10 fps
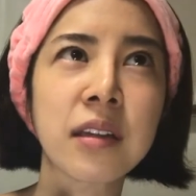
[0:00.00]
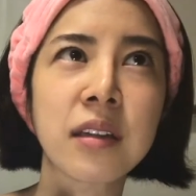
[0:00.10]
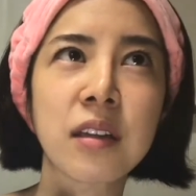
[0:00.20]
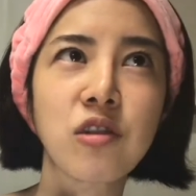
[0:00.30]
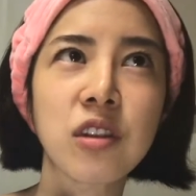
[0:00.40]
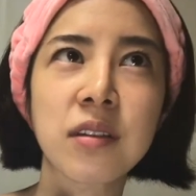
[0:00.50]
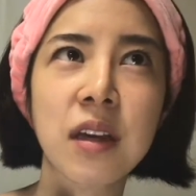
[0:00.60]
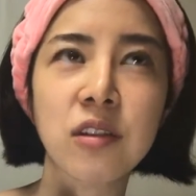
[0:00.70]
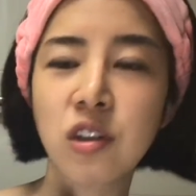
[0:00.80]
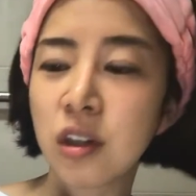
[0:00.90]
and then she
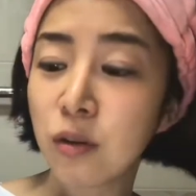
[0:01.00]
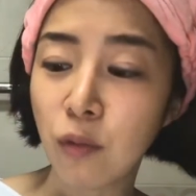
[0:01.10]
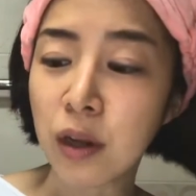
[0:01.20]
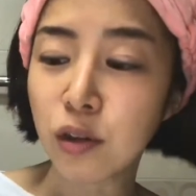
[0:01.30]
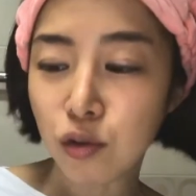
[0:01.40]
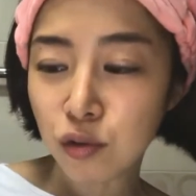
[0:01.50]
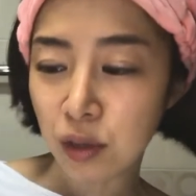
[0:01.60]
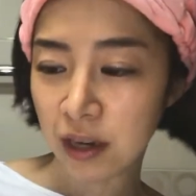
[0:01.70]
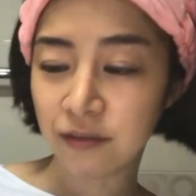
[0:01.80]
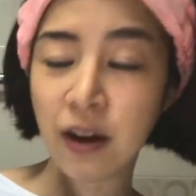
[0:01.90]
said she went to
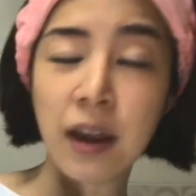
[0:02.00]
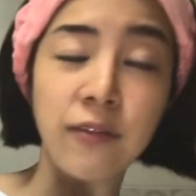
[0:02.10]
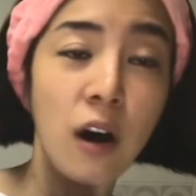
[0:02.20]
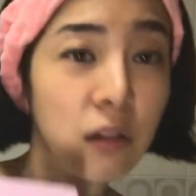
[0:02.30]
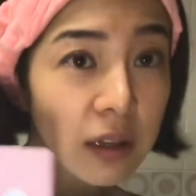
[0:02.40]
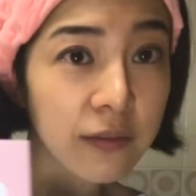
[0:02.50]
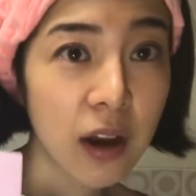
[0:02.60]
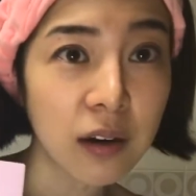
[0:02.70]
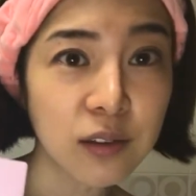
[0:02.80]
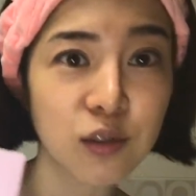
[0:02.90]
like 5 Olive
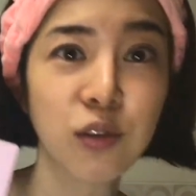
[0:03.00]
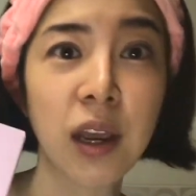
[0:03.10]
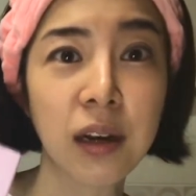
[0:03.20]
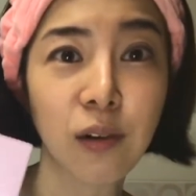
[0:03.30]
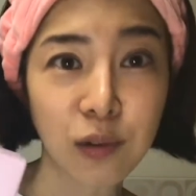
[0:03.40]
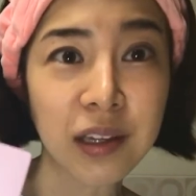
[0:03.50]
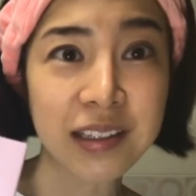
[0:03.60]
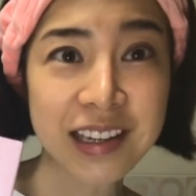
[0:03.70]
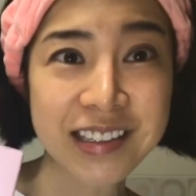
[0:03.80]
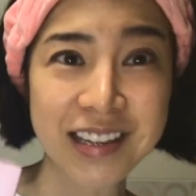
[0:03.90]
Youngs to get only
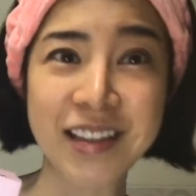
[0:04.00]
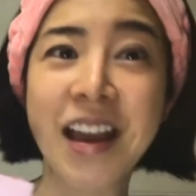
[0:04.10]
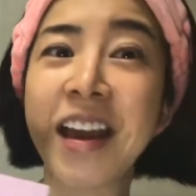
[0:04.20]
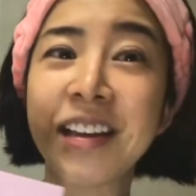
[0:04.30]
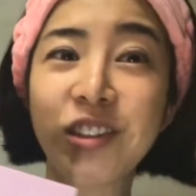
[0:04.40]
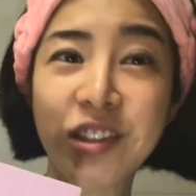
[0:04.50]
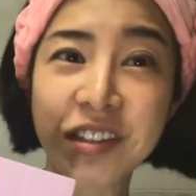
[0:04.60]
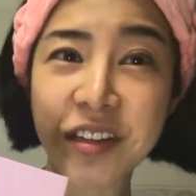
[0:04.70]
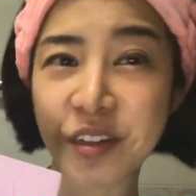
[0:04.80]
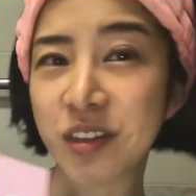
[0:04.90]
this, and she
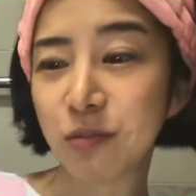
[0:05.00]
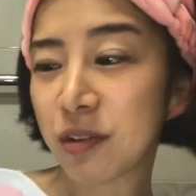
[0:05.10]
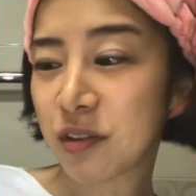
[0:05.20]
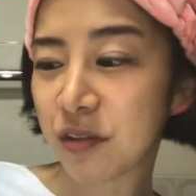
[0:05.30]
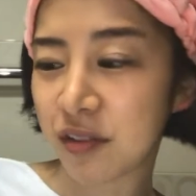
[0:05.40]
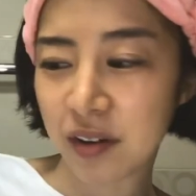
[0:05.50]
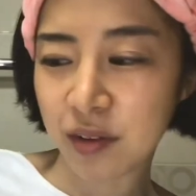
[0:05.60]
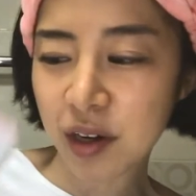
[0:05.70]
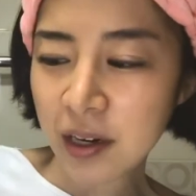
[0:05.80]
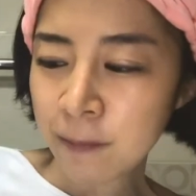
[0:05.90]
said this was her
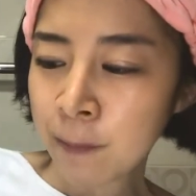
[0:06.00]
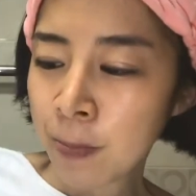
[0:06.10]
favorite.